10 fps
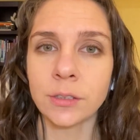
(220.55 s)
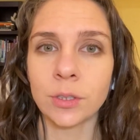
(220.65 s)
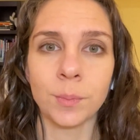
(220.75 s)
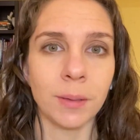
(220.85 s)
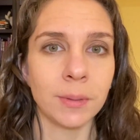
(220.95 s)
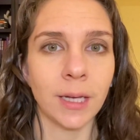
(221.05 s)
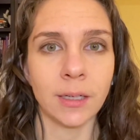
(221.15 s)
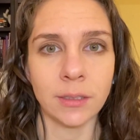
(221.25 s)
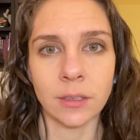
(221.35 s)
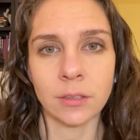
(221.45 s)
So maybe that
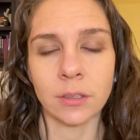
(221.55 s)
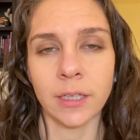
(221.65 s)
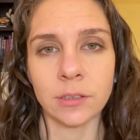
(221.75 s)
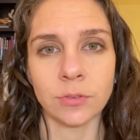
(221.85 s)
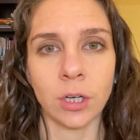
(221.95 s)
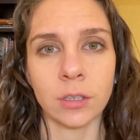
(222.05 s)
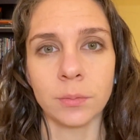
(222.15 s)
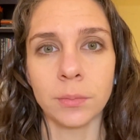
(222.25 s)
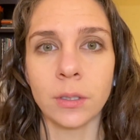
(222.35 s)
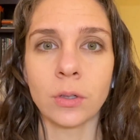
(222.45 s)
is a glass of chocolate
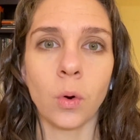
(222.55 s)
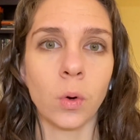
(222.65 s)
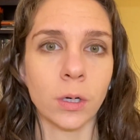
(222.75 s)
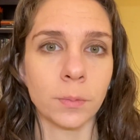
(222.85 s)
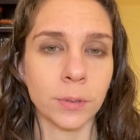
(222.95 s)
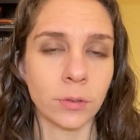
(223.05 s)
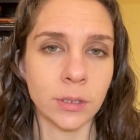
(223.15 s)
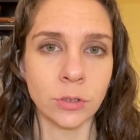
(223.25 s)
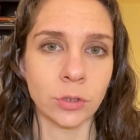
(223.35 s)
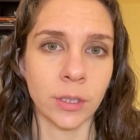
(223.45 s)
milk or a
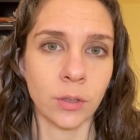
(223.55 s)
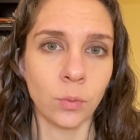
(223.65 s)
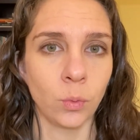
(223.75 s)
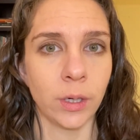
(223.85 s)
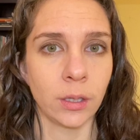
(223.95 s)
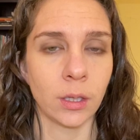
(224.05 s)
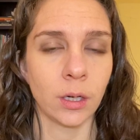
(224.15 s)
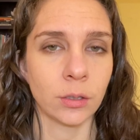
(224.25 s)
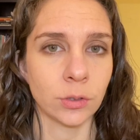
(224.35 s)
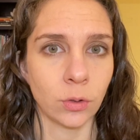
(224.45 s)
protein drink with
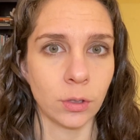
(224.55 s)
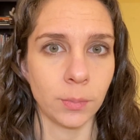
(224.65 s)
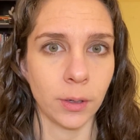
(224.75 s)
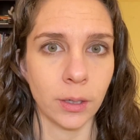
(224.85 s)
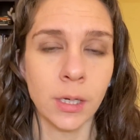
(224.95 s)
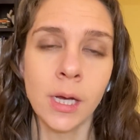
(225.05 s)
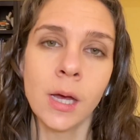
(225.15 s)
a granola bar.